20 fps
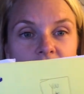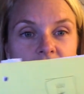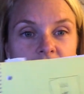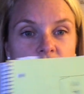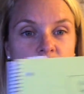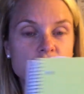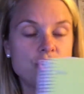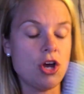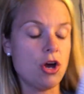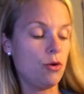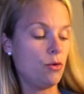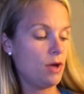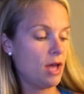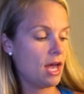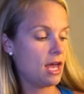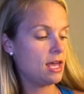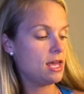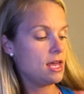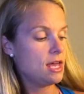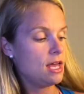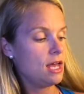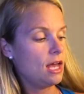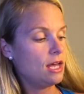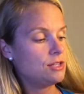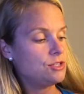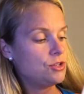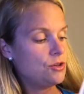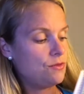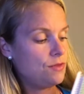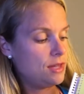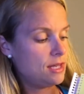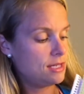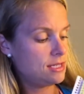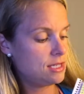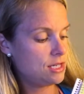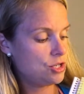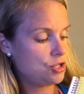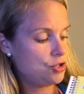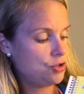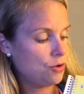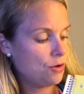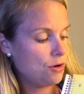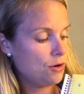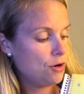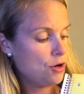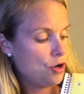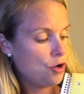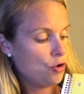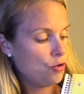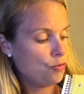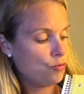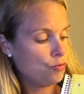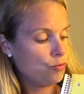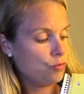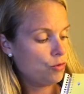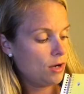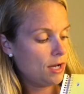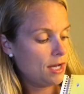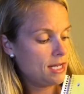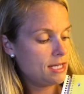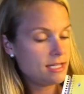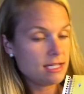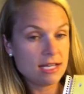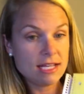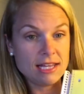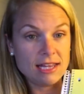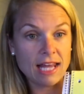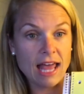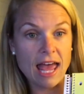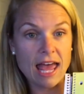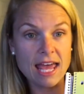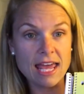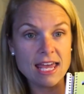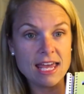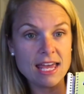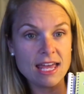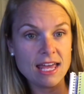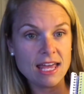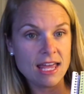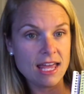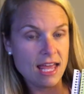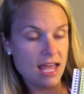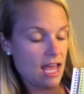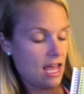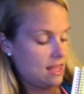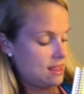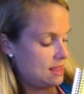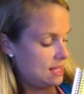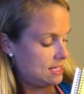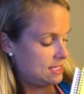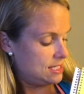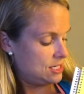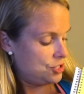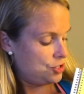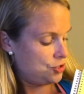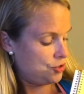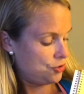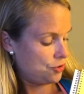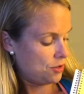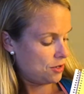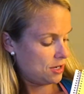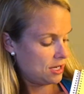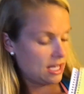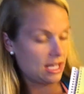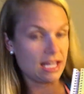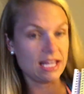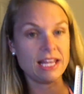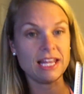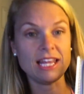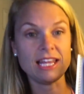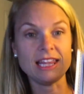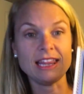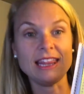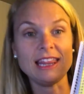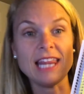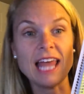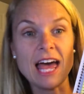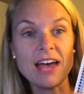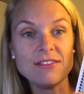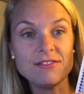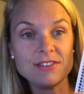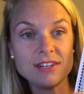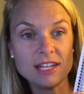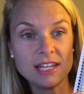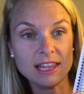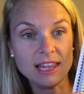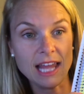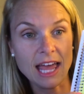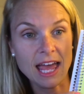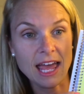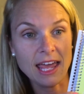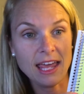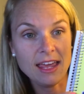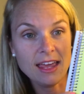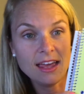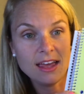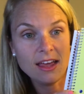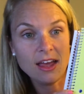of this show, okay? And so this is your right leg, and this is your left leg,